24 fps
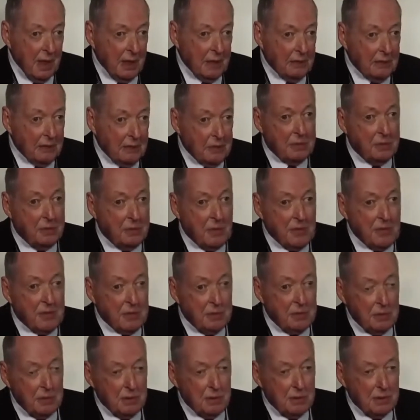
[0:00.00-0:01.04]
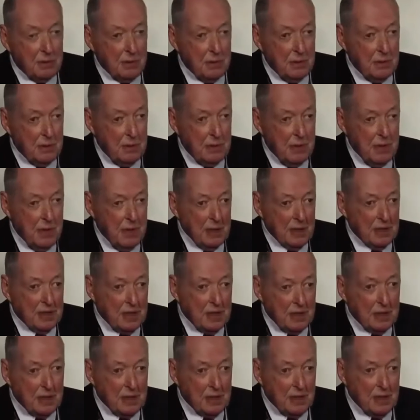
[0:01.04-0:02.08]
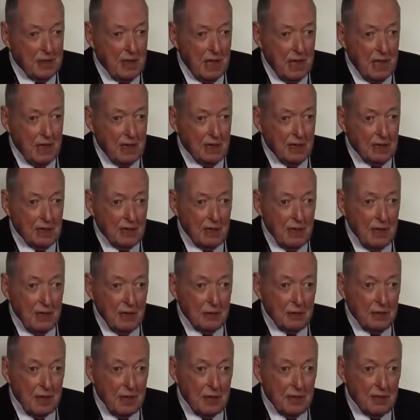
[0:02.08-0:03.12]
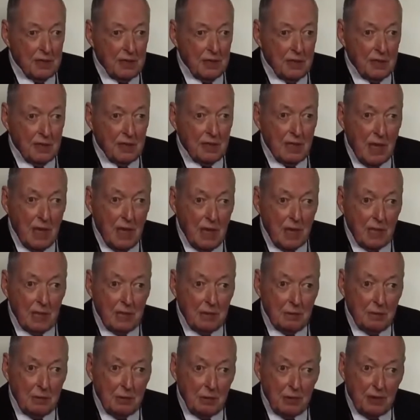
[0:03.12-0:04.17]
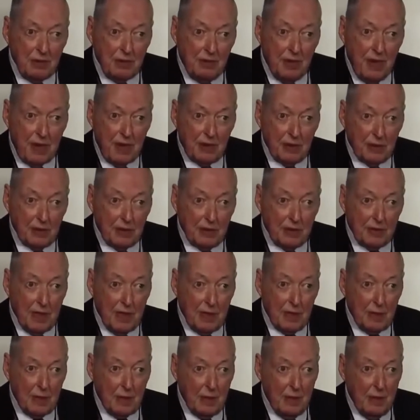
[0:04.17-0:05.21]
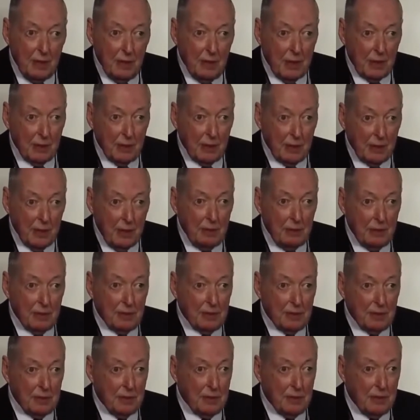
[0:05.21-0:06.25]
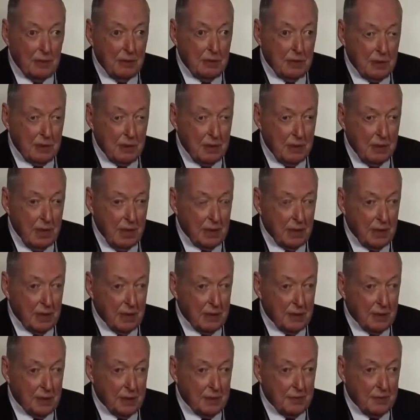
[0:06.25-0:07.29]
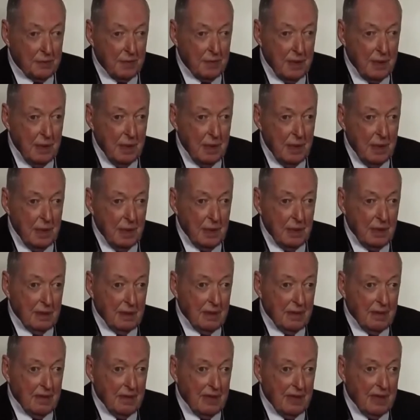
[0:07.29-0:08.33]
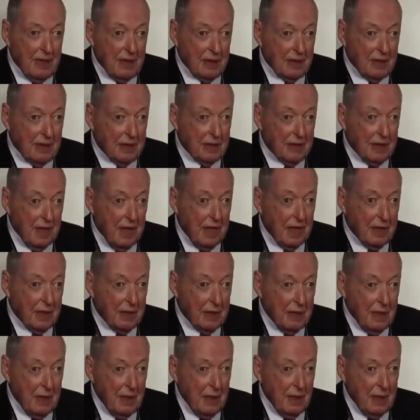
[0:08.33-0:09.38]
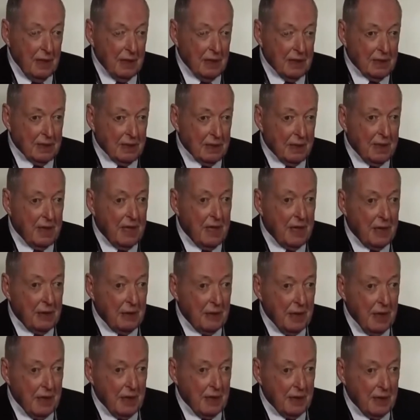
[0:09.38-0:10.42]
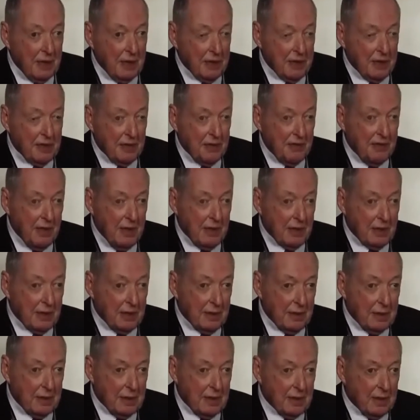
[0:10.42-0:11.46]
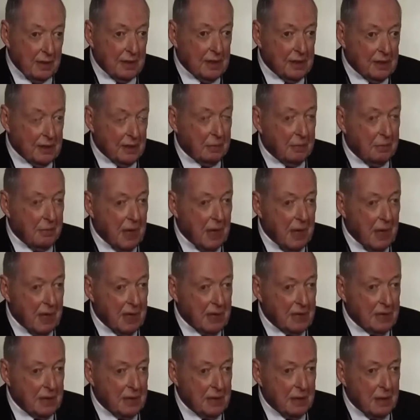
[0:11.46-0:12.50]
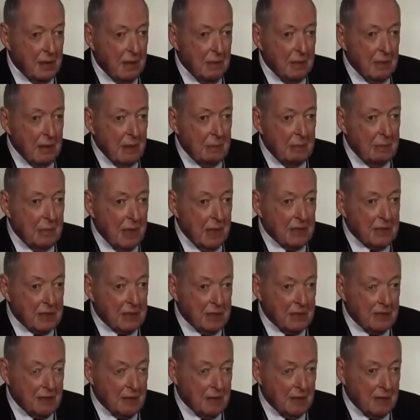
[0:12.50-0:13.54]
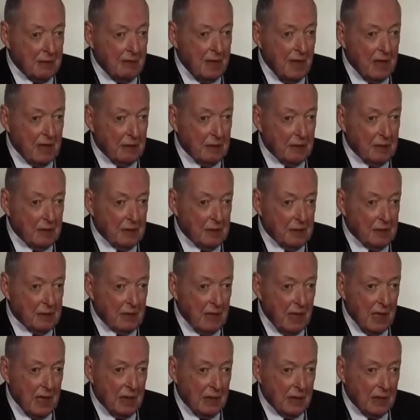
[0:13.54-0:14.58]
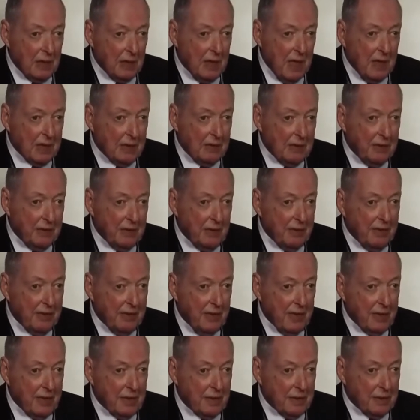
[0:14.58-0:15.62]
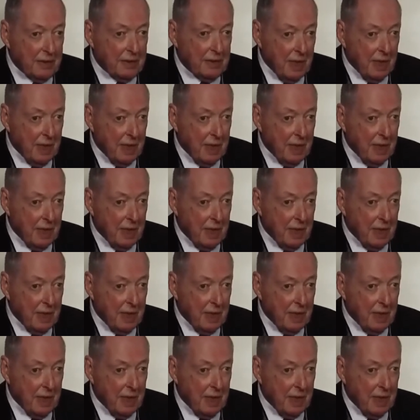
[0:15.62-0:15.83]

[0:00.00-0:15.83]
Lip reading: and it was possible to synthesize drugs that target both factor 10 and thrombin to inhibit coagulation. Factor 10 is a key coagulation factor, and it's not a surprise that much of the development was targeting activated factor